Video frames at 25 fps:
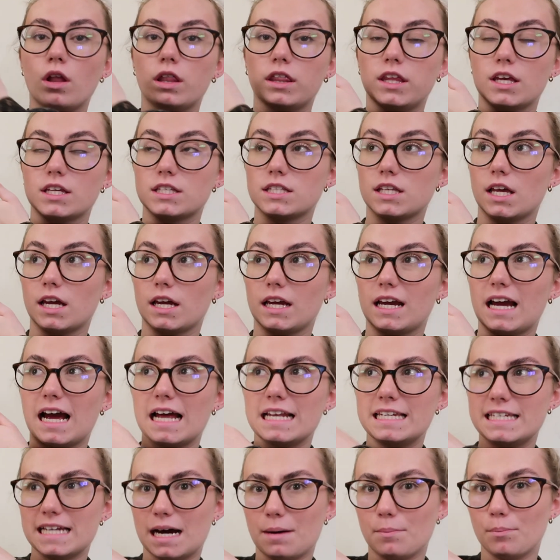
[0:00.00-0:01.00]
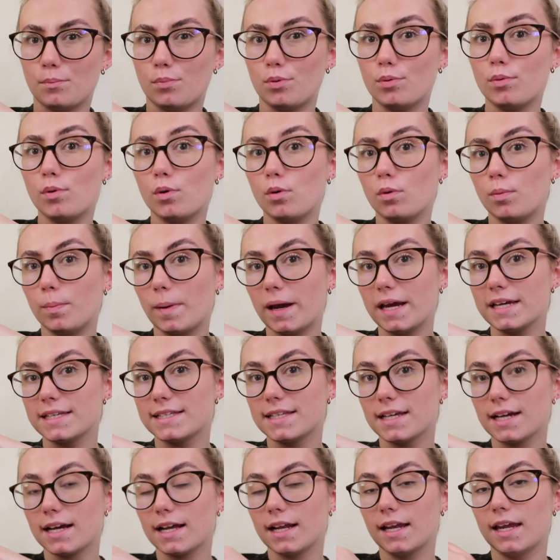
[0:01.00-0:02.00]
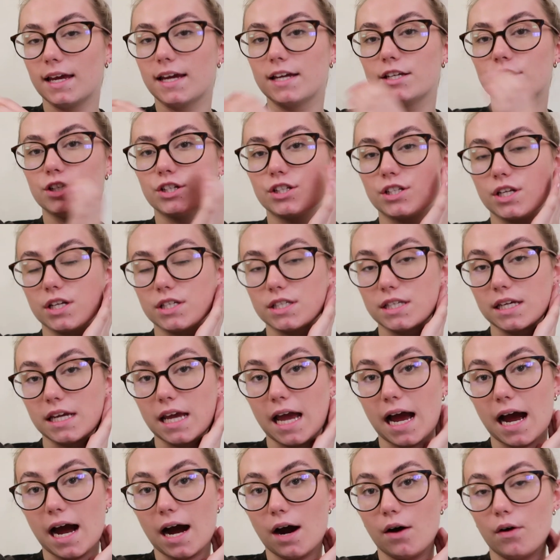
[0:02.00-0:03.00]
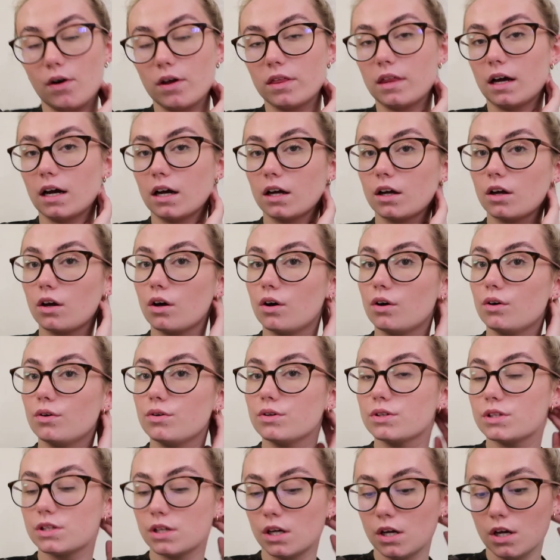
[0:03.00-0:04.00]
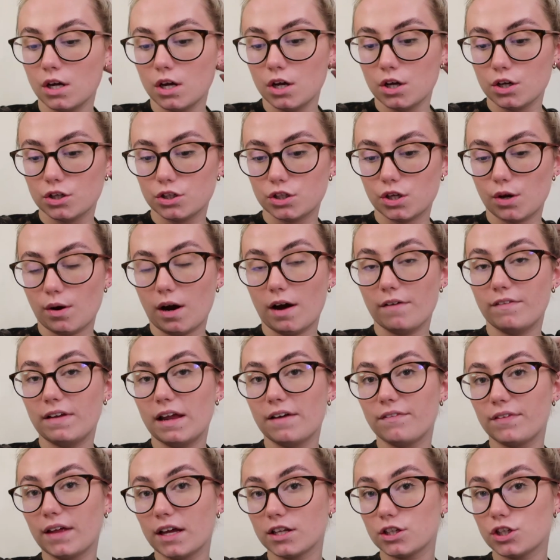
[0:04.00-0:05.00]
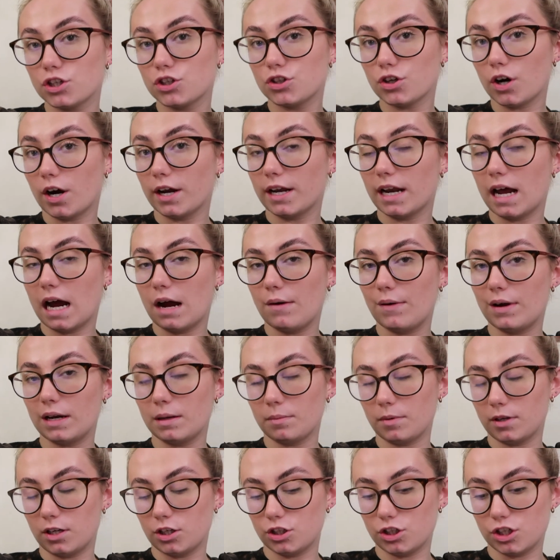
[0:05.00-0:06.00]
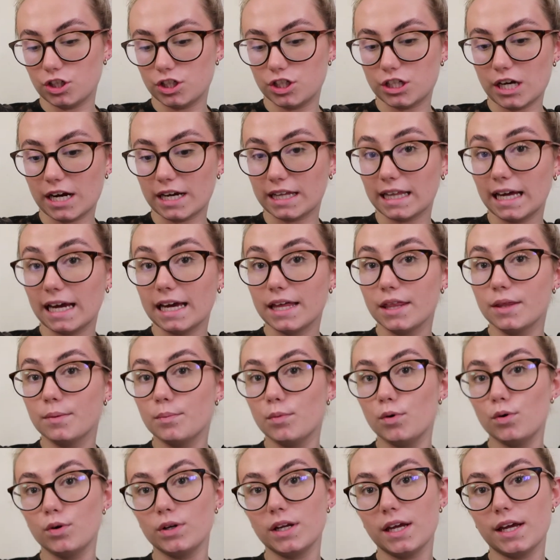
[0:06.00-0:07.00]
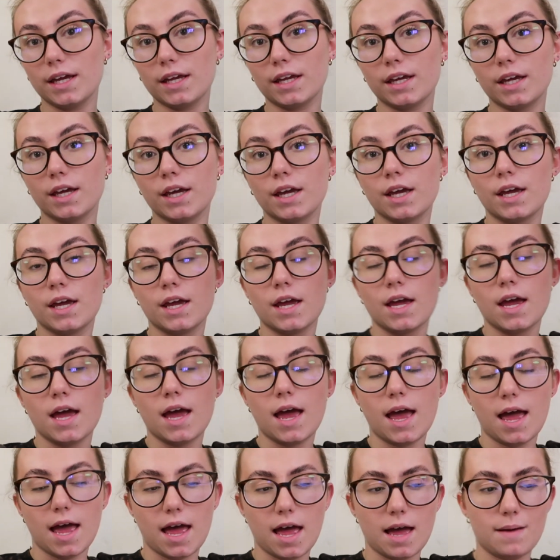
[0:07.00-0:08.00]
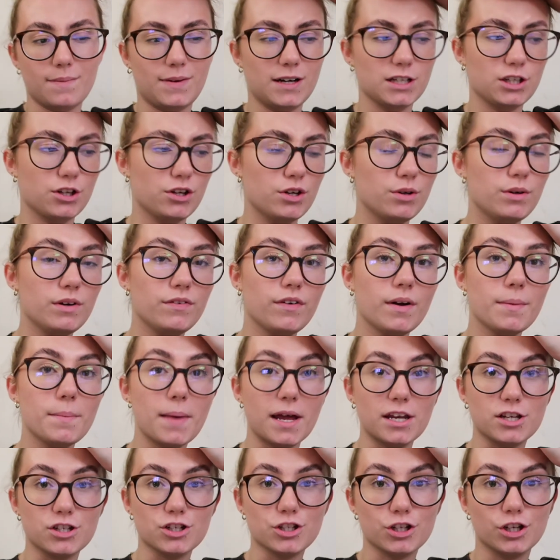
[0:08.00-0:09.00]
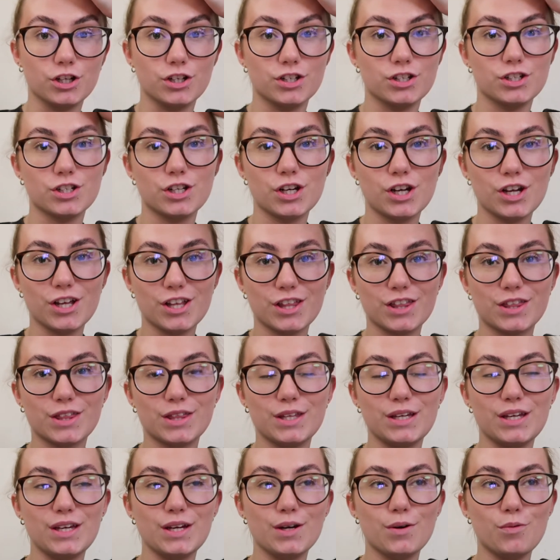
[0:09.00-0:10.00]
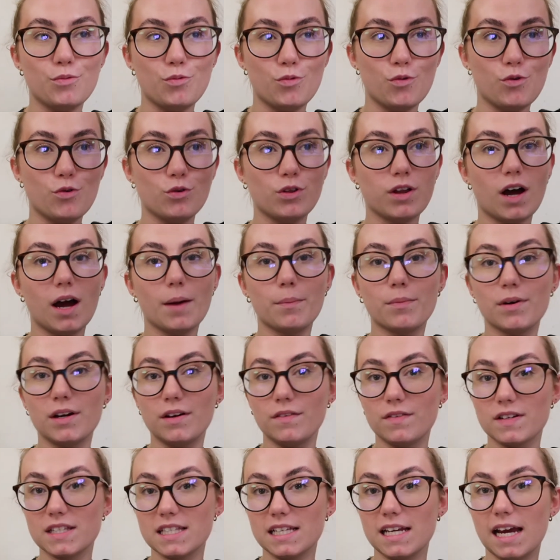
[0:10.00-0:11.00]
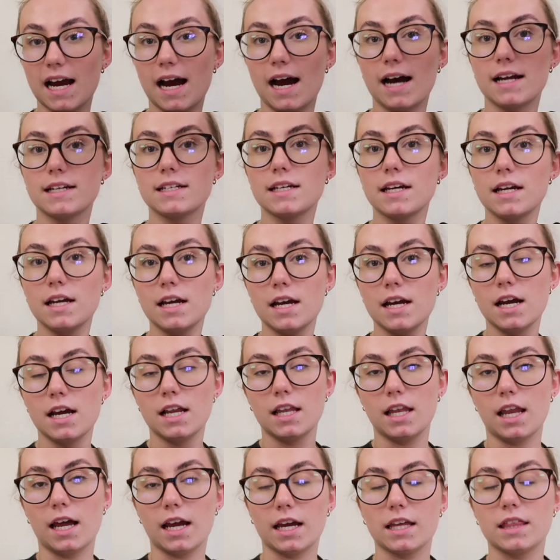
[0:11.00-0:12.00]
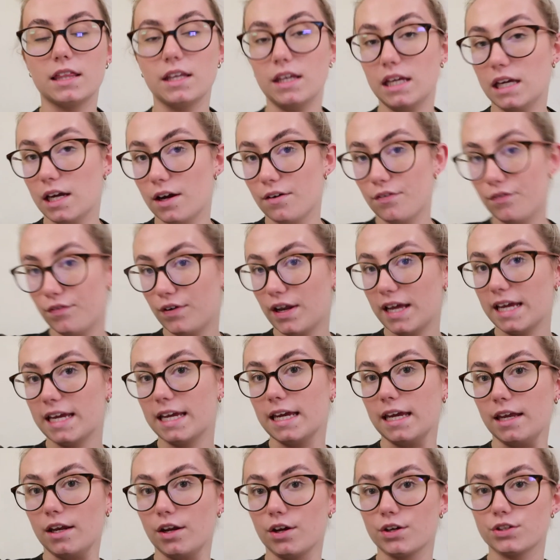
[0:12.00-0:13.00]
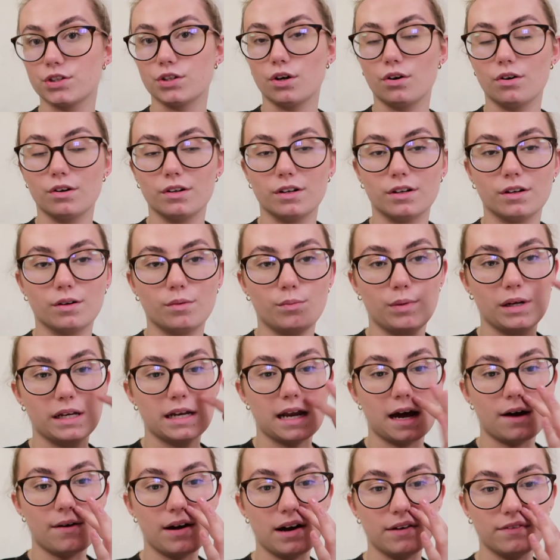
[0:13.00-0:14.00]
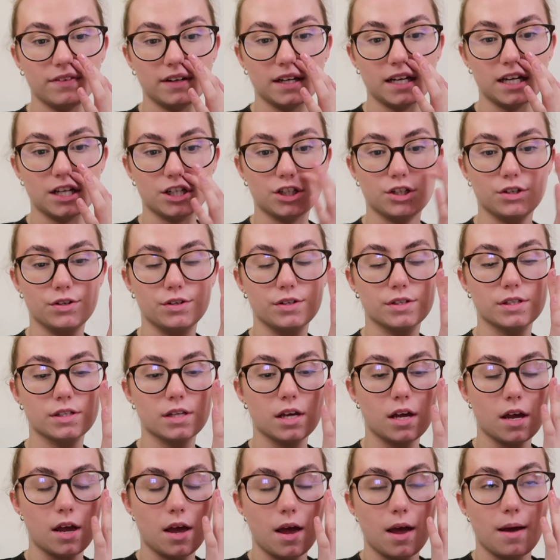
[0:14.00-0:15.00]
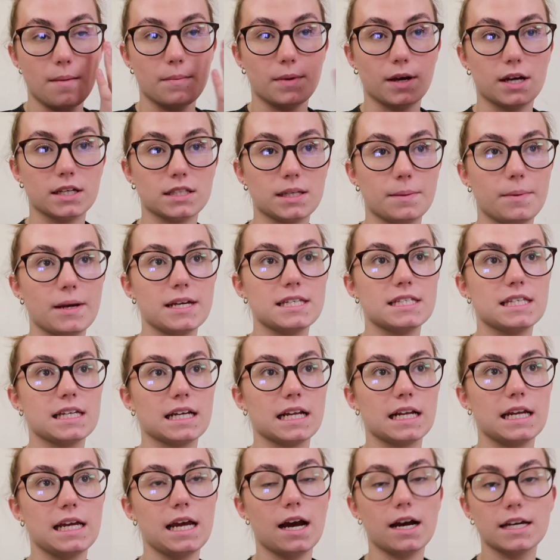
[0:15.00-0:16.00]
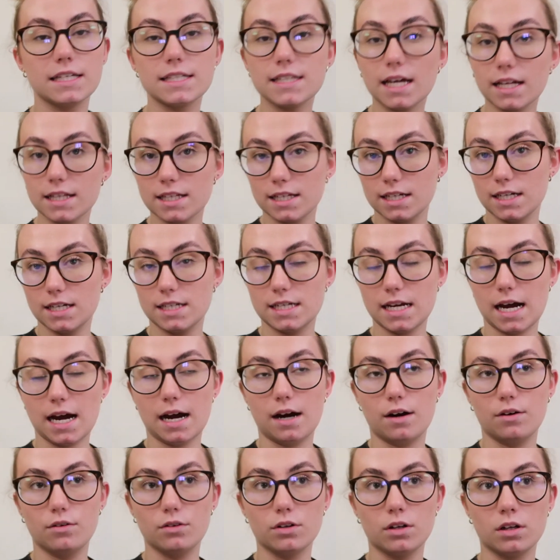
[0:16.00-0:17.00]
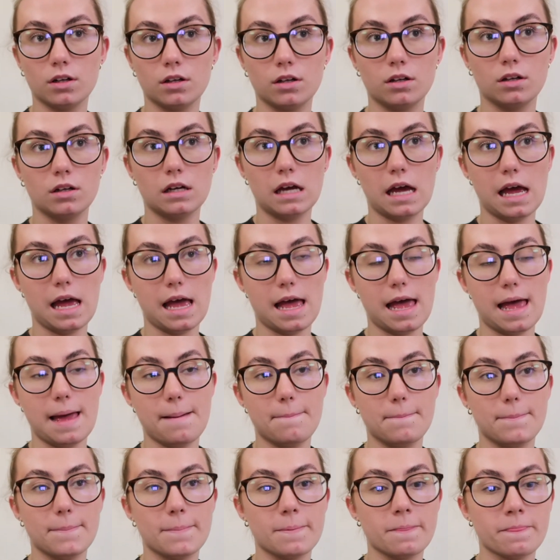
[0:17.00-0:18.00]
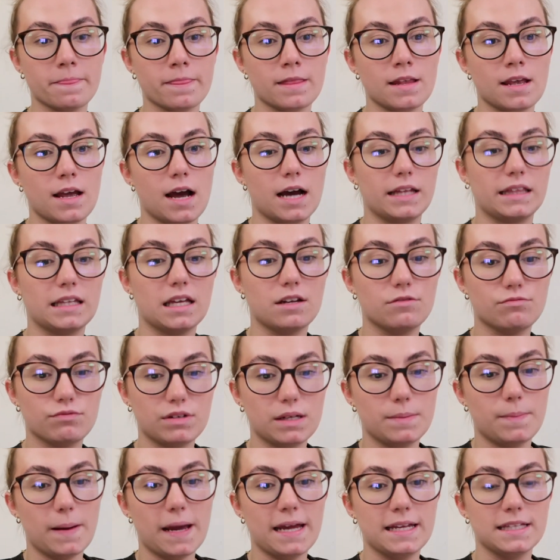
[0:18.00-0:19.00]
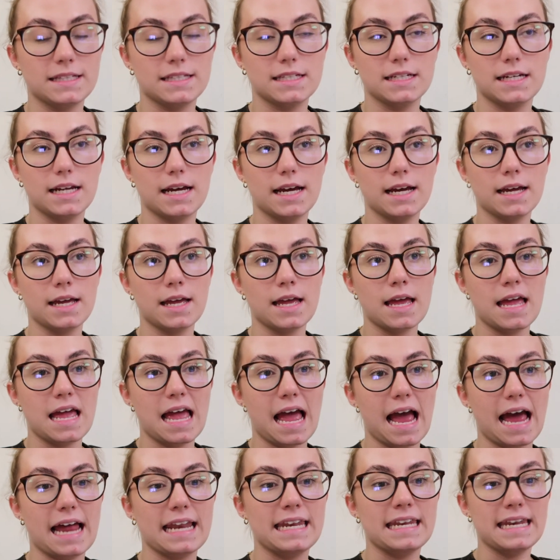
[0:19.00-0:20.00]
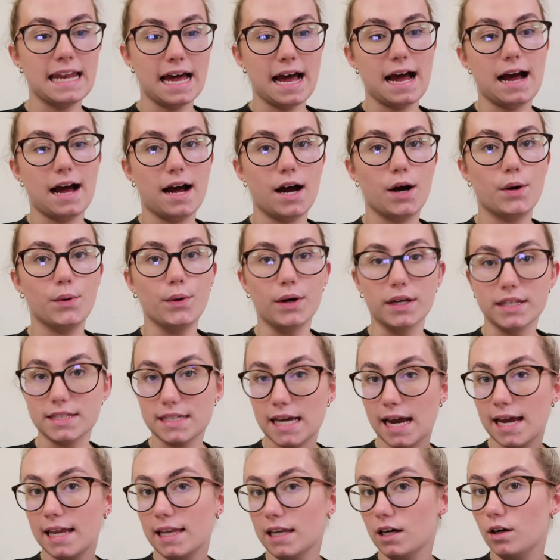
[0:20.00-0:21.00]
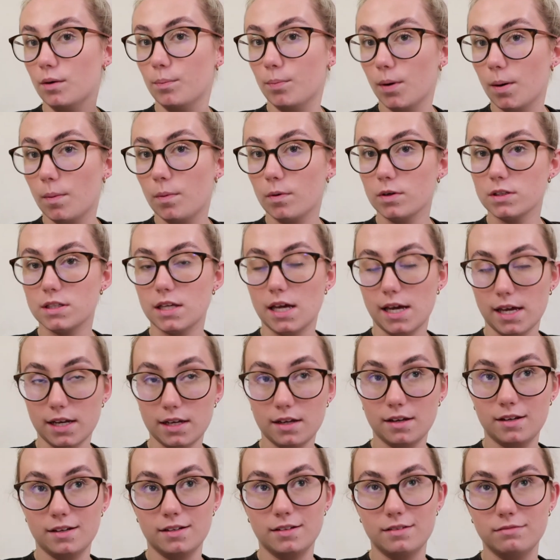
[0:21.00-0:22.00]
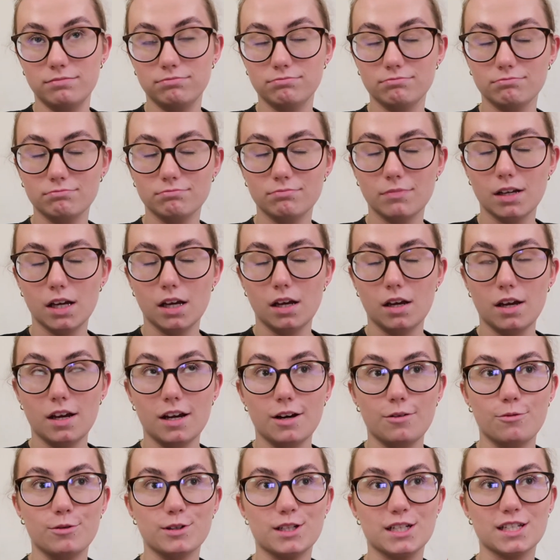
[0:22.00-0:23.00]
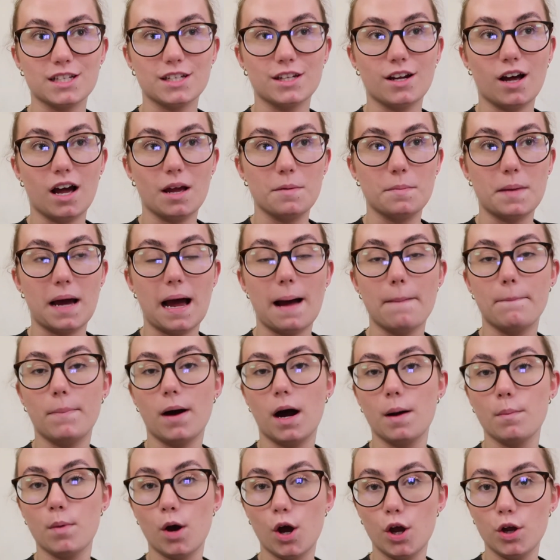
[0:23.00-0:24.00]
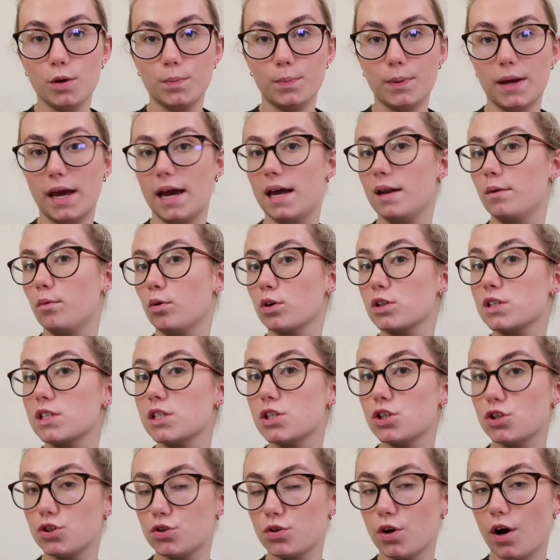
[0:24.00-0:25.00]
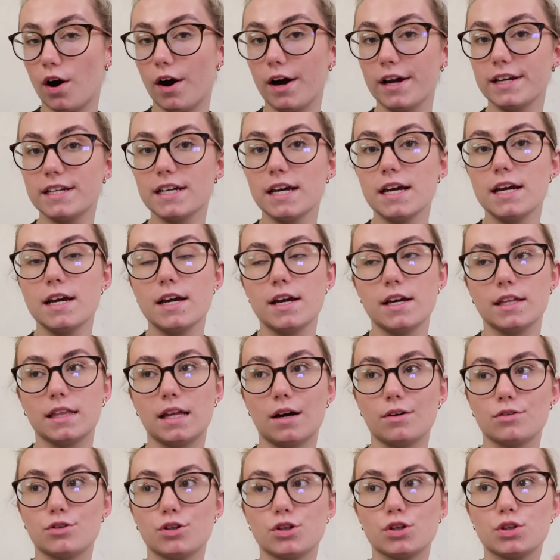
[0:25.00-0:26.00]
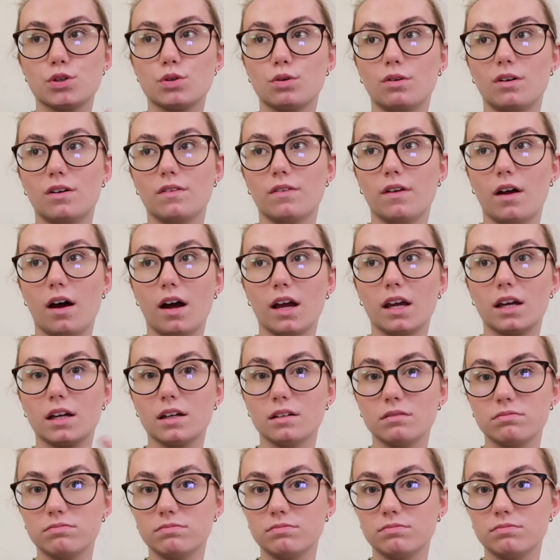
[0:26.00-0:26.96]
that's like a damp wall basically, just to see how that goes. So I've left that to dry now and I'm going to just check that in the morning. I don't know if I mentioned the wall that I previously had like the flakiness on. We're now having issues because I sanded it down and then repainted it, and now it's getting little bubbles in, which is a nightmare. But I'm hoping once it's dried they'll just sort of like